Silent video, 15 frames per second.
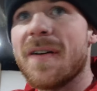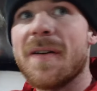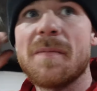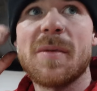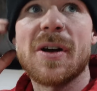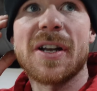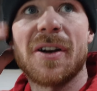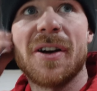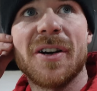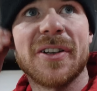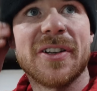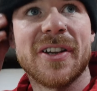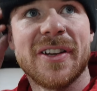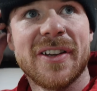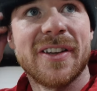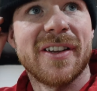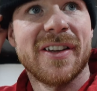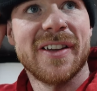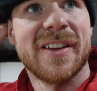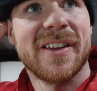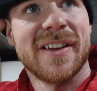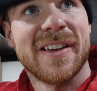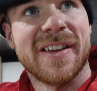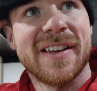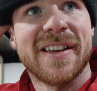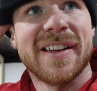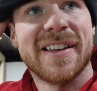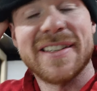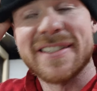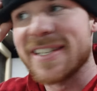Oh my God.
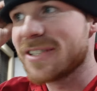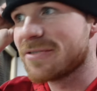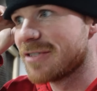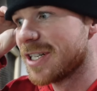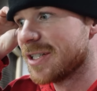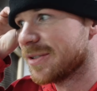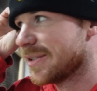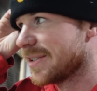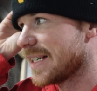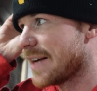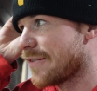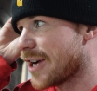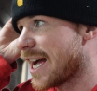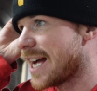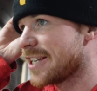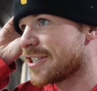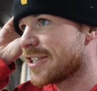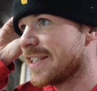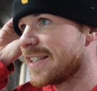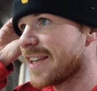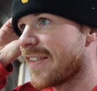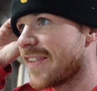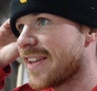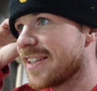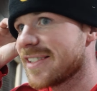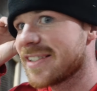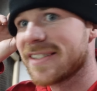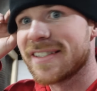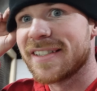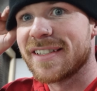Is this real? Have I actually done
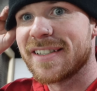this?